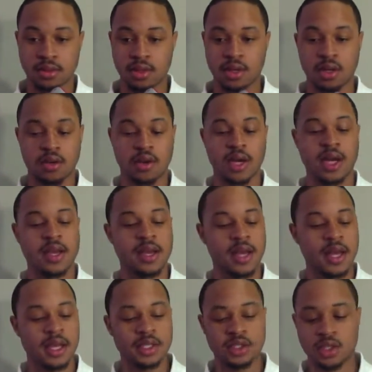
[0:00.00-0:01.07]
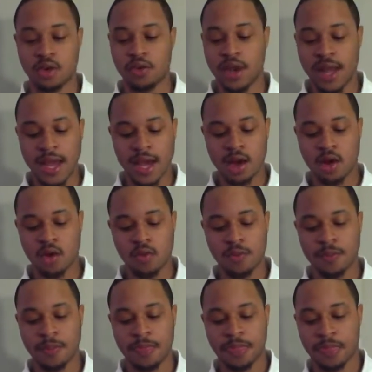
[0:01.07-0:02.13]
Okay, so now
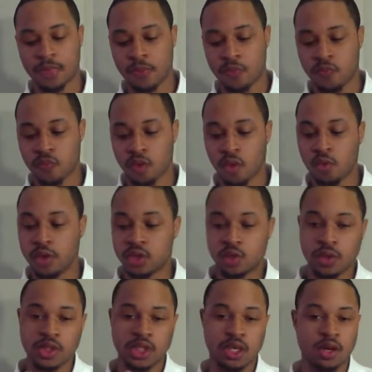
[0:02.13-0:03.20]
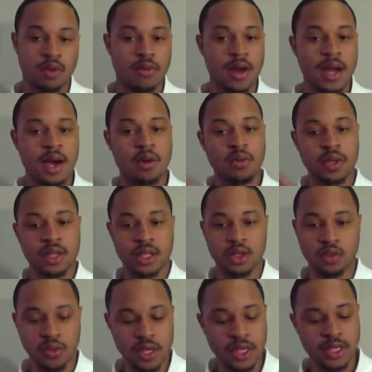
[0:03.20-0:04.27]
we're switching it around with the
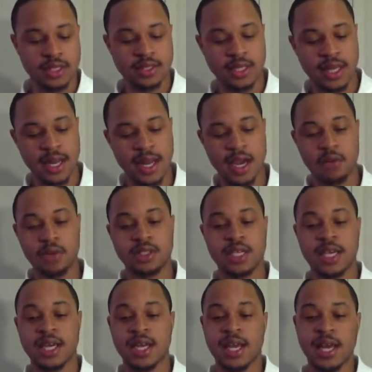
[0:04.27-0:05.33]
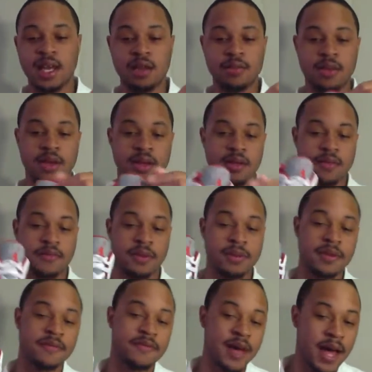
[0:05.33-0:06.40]
3s, and now we're taking the element from the
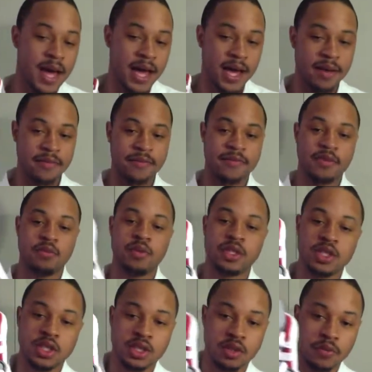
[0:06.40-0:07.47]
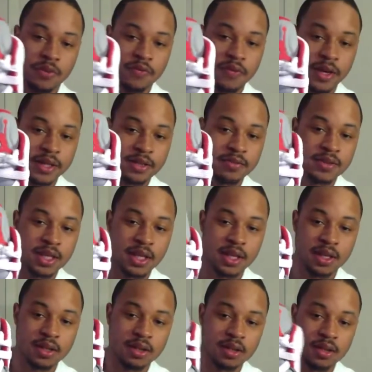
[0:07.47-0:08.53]
5, which is the reflective
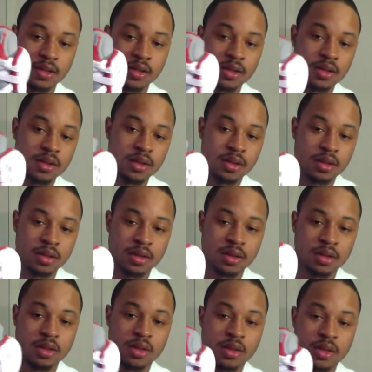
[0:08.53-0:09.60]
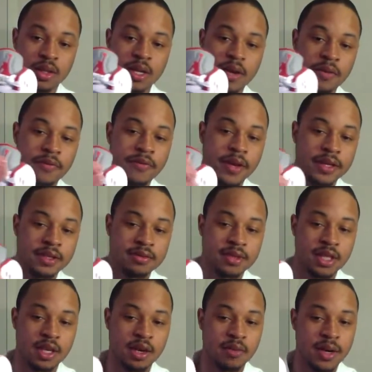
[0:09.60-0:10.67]
tongue. That reflective
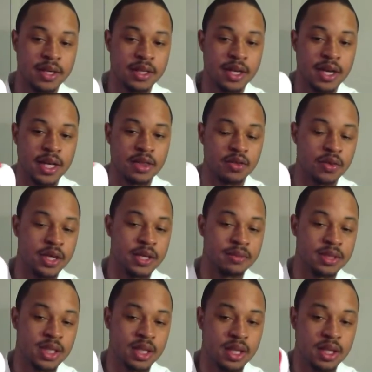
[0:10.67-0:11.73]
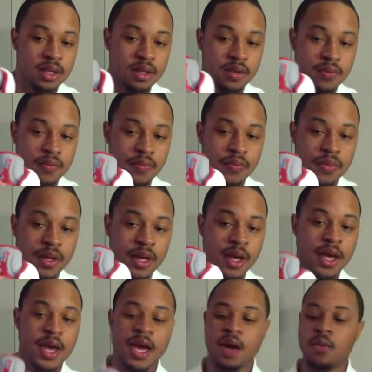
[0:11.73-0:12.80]
tongue right there, that 3M tongue.
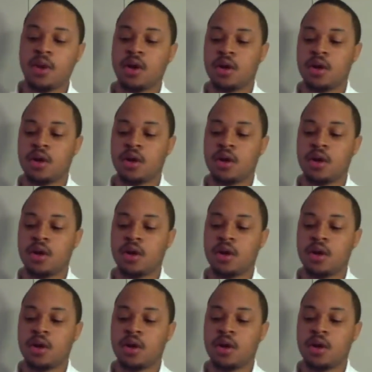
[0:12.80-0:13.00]
And we're going